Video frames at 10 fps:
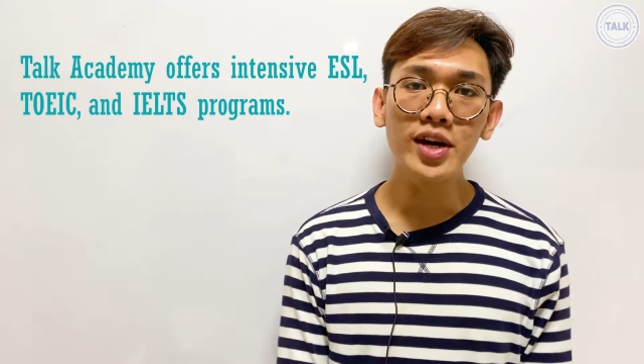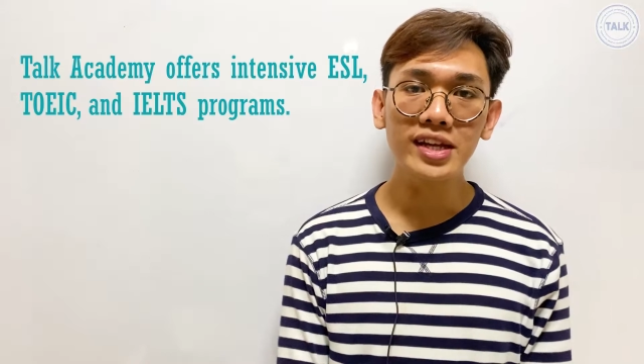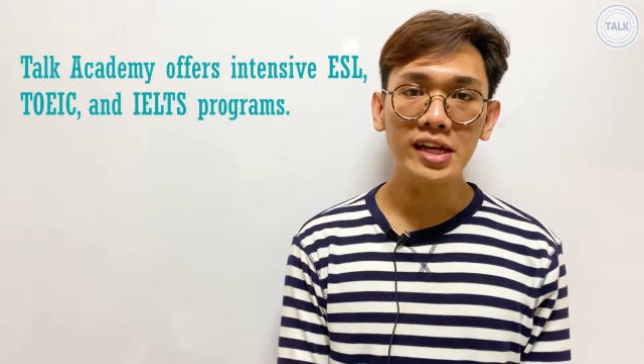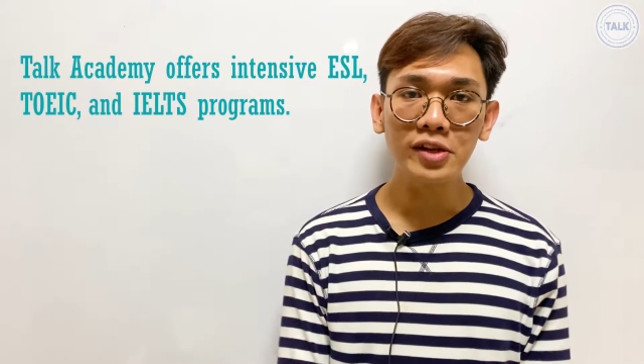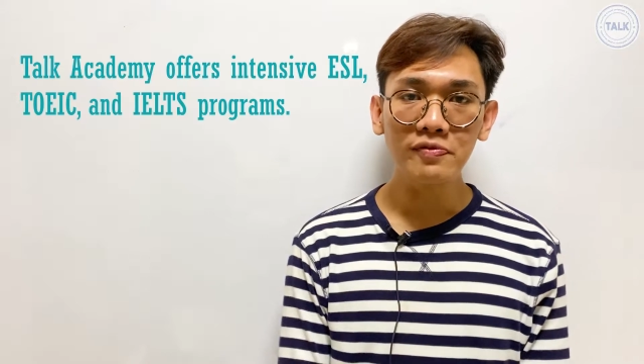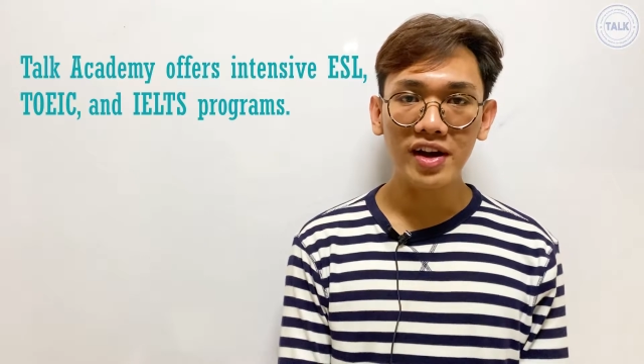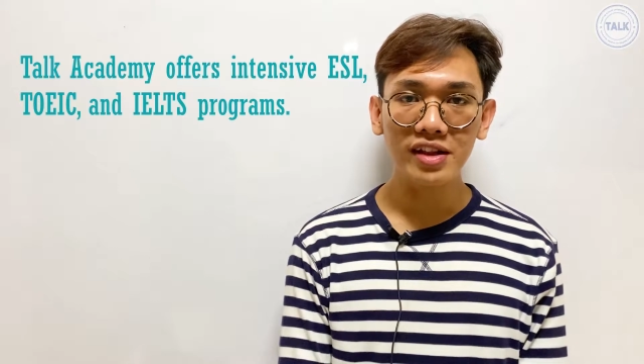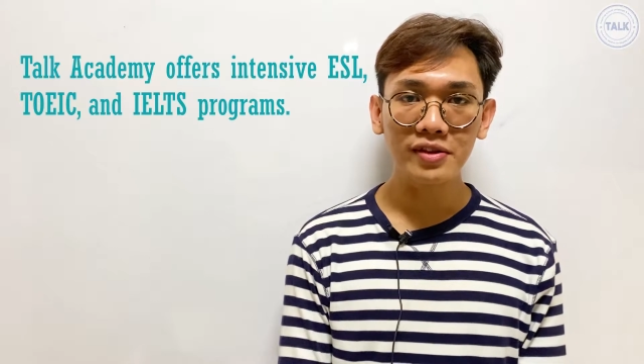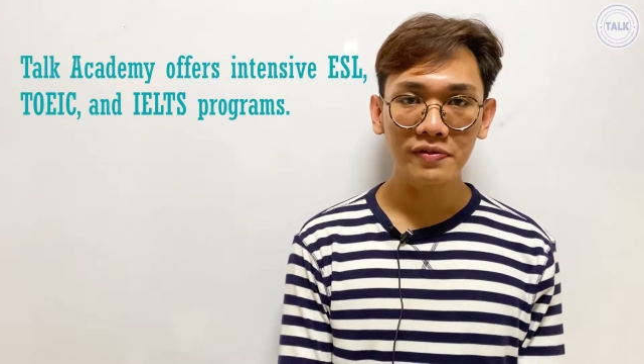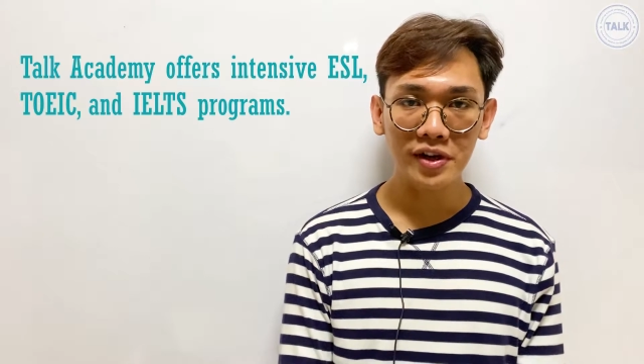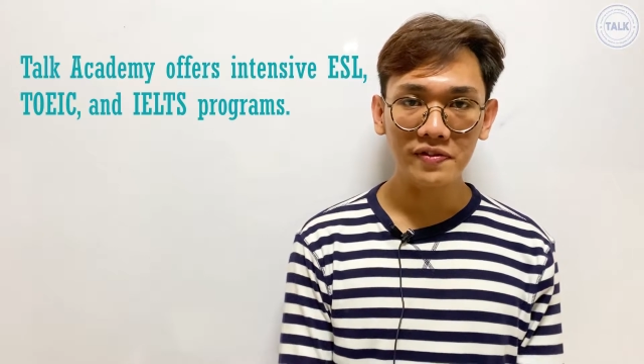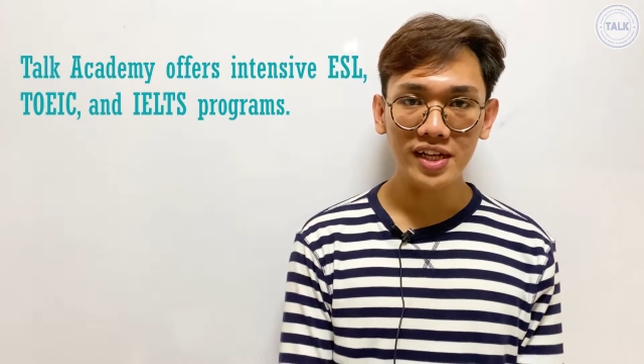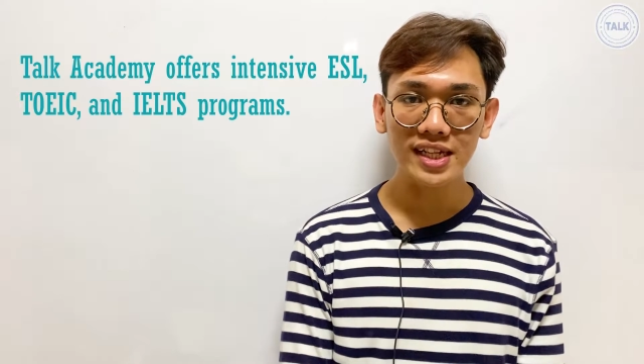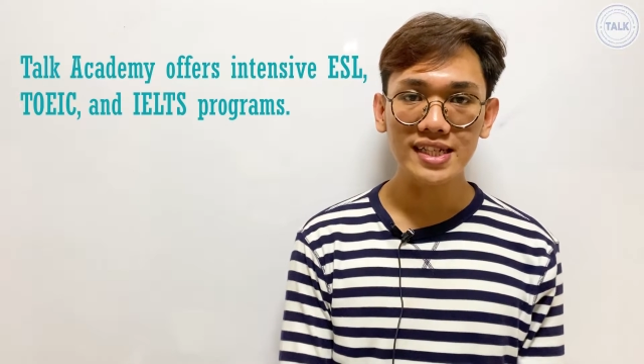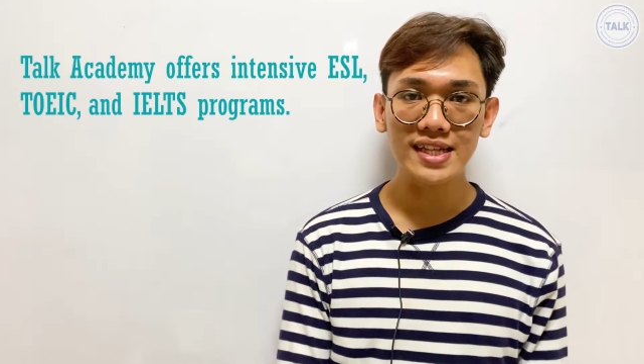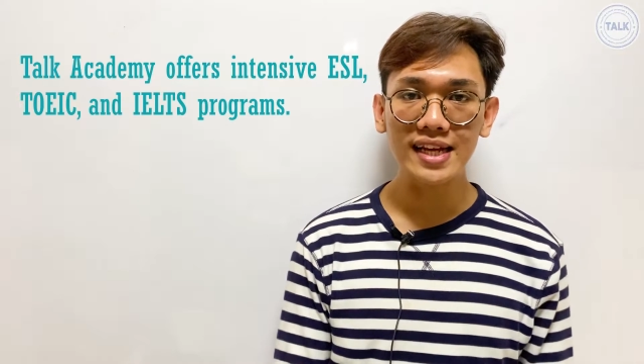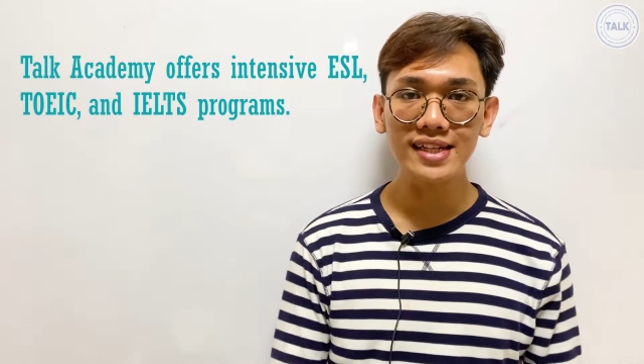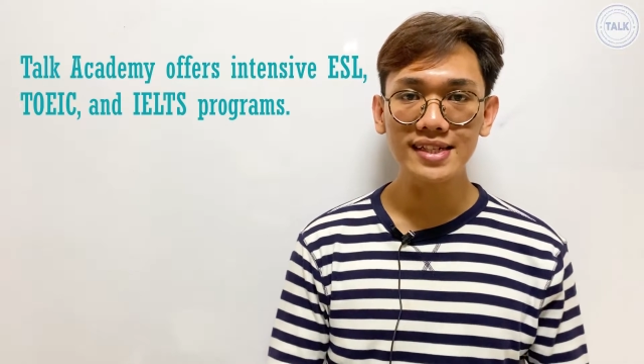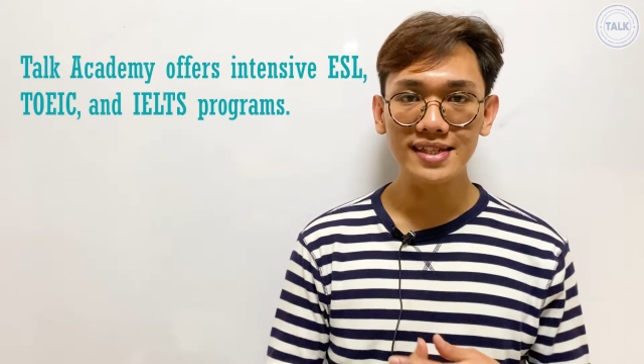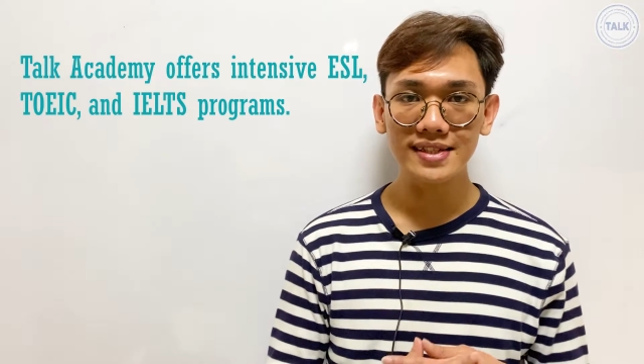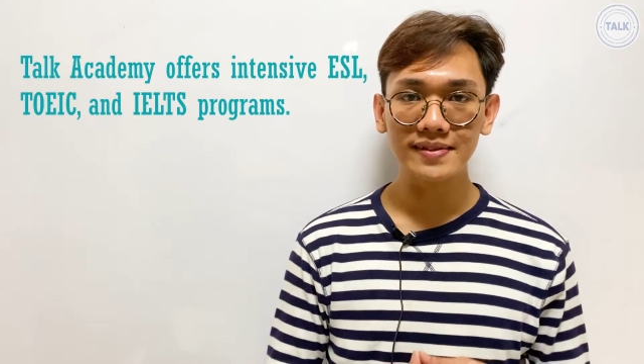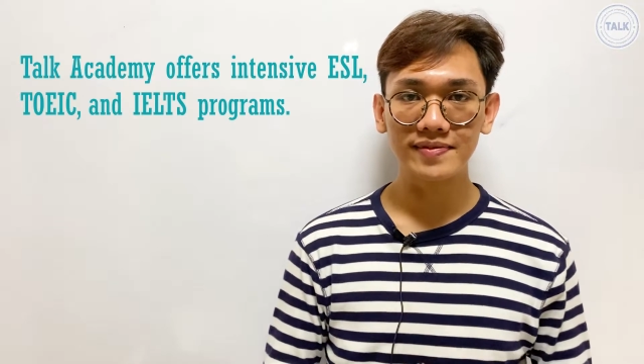identify the verb in this sentence?